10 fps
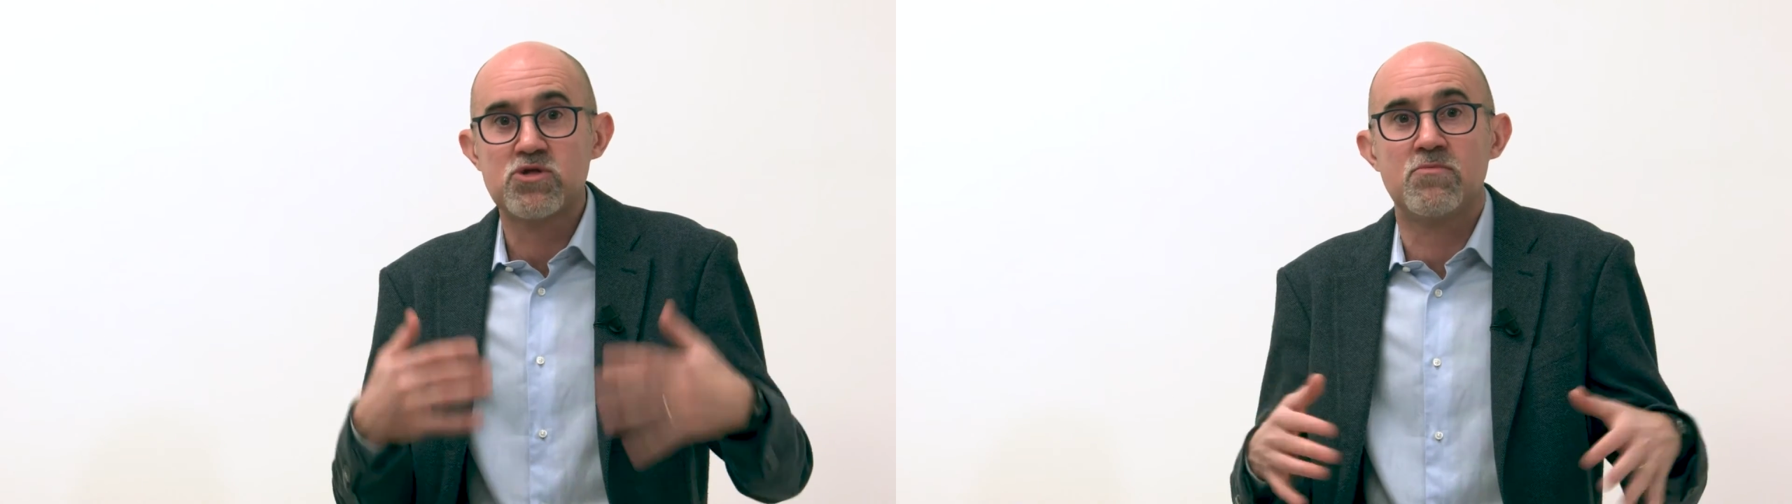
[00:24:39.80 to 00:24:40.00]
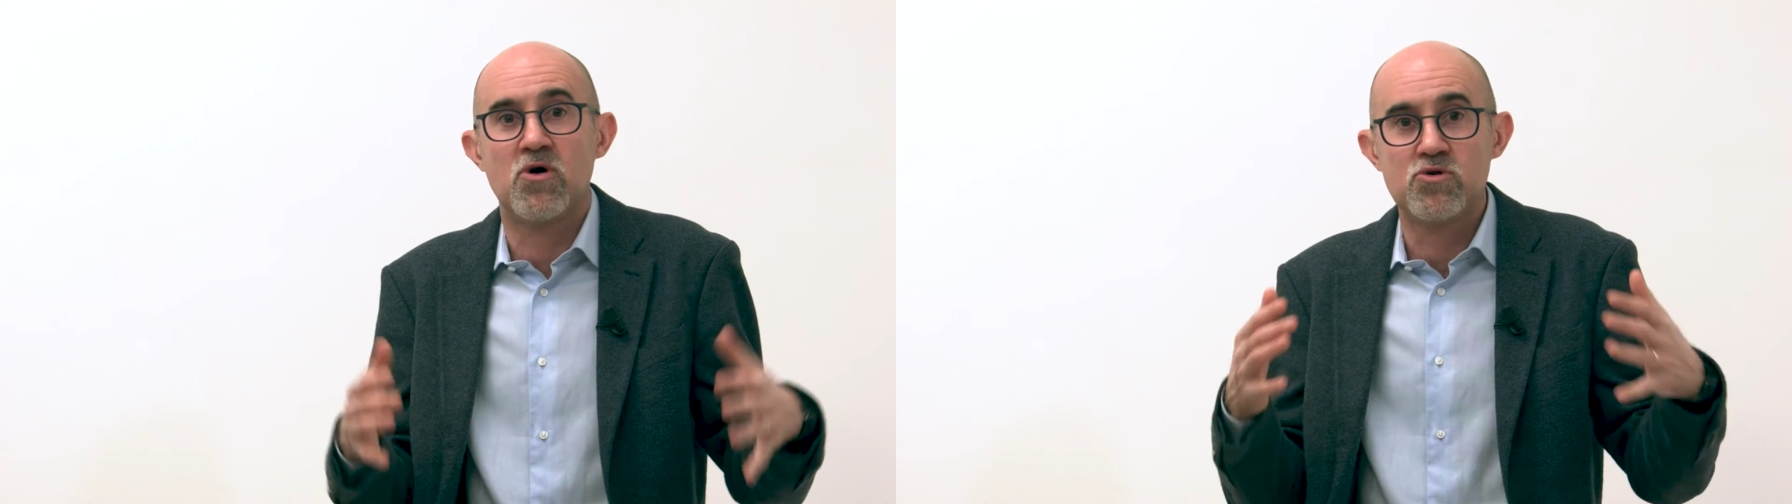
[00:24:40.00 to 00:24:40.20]

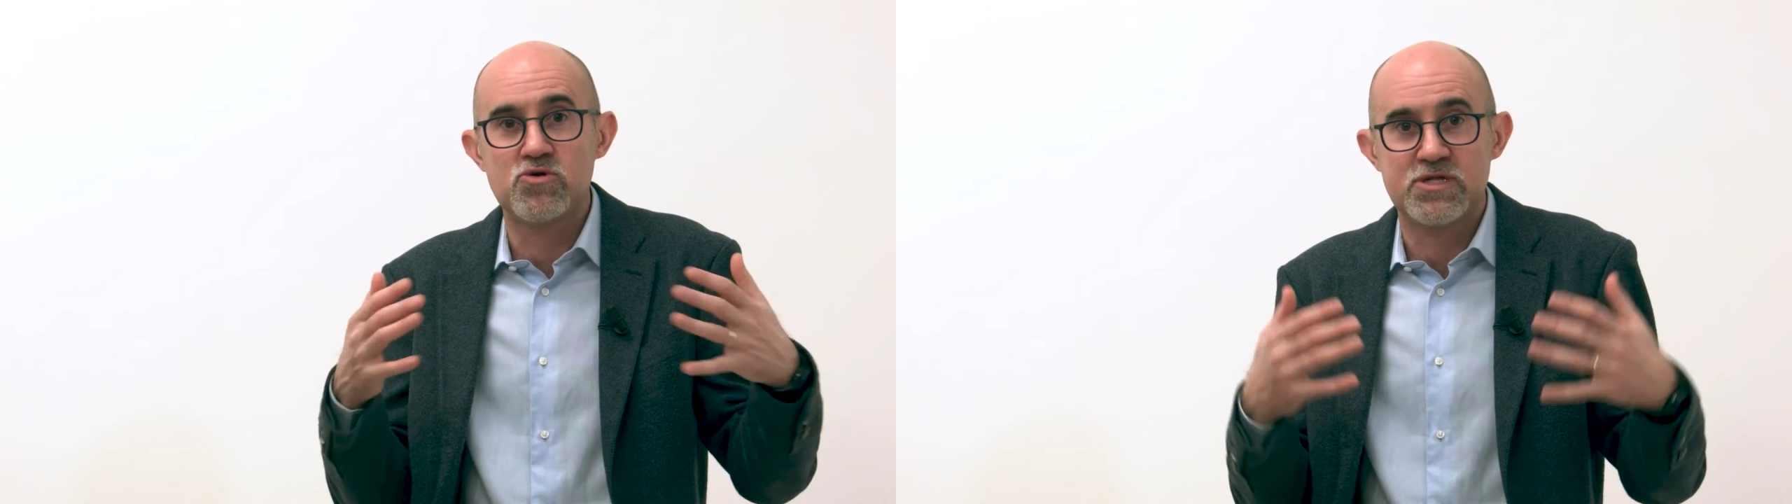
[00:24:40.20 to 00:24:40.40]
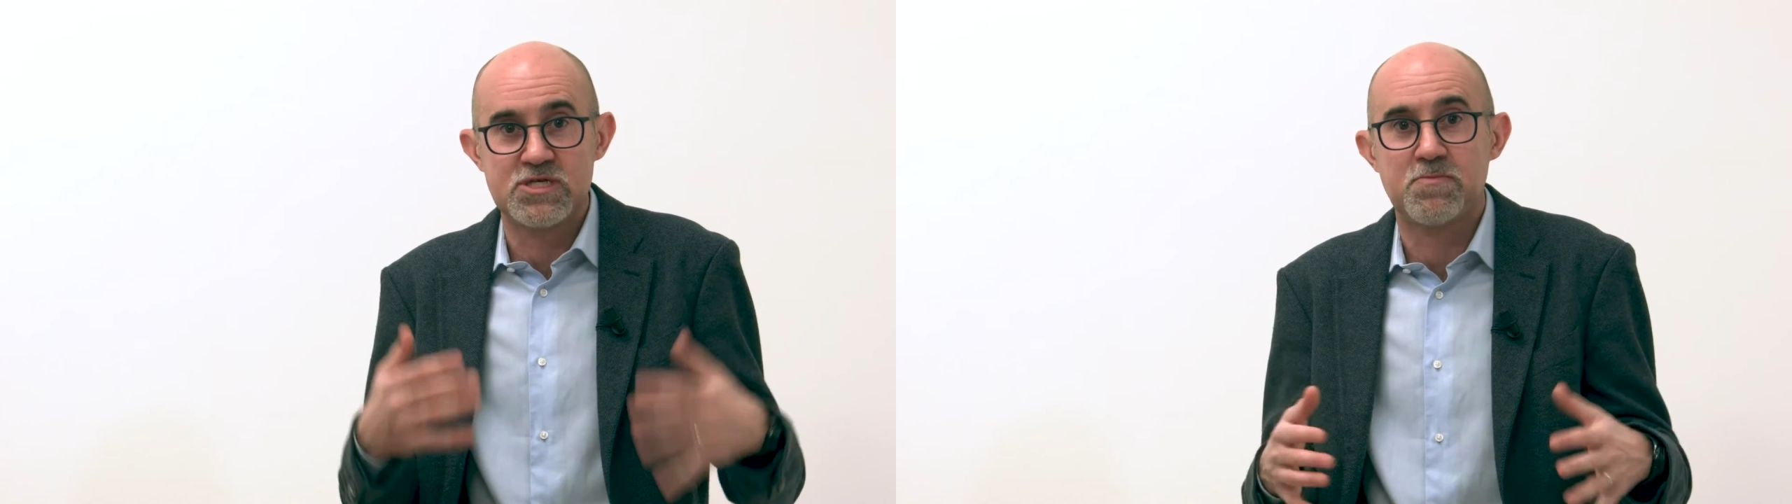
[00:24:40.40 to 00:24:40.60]
that
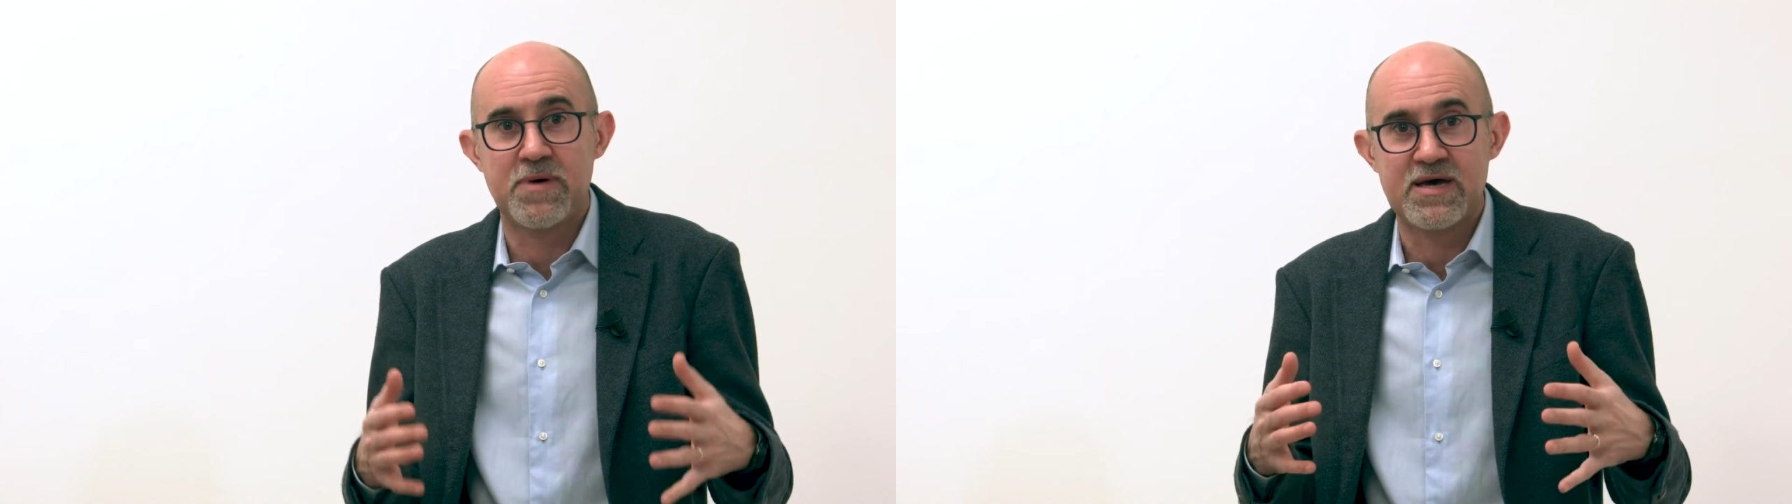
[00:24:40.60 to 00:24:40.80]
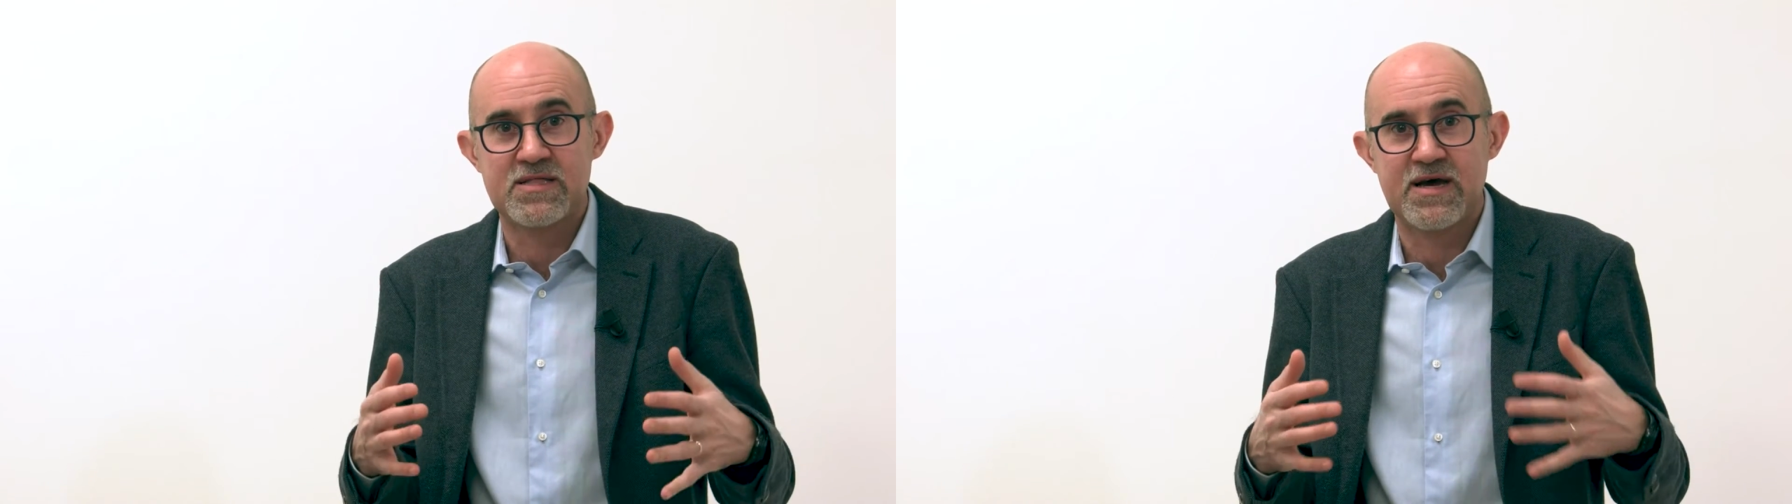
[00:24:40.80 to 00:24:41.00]
had
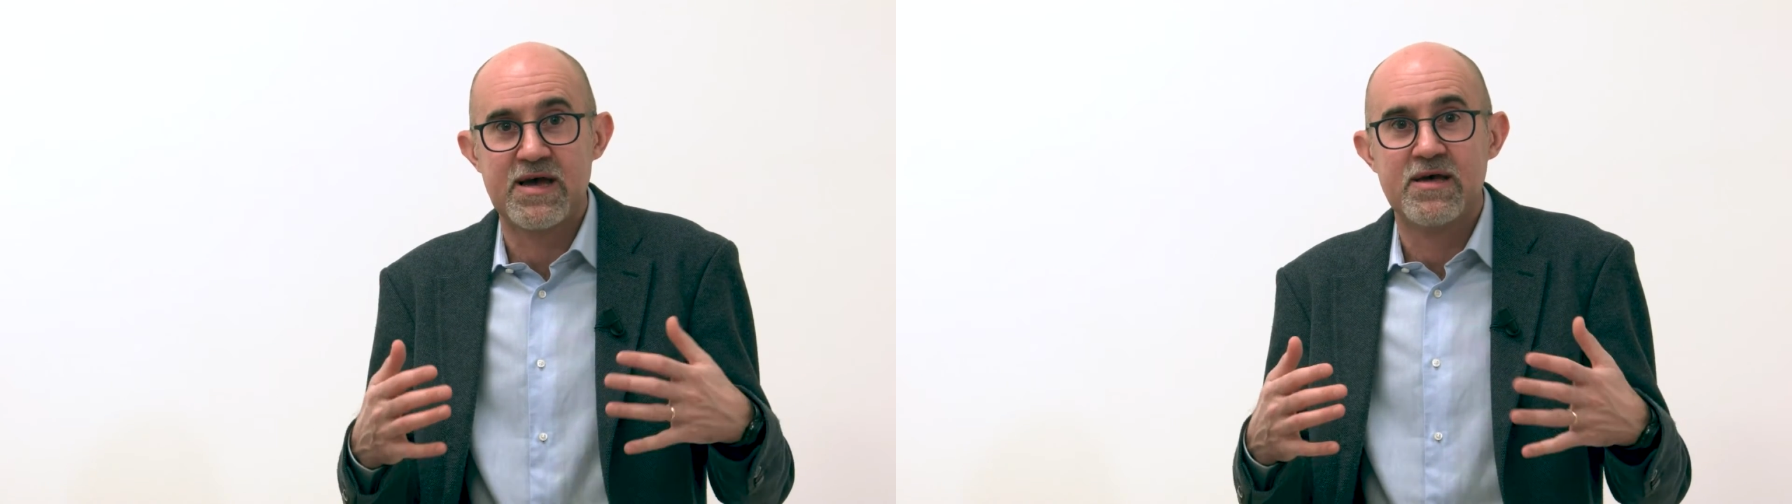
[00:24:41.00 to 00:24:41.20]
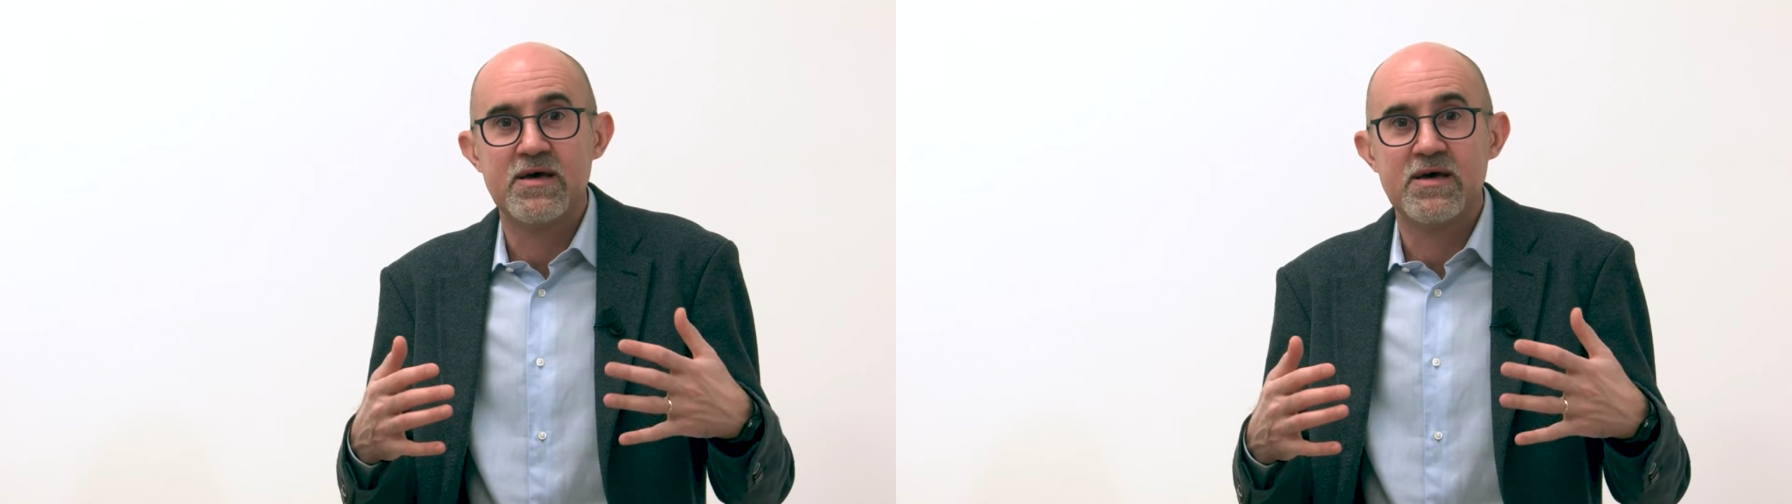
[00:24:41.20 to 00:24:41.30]
helped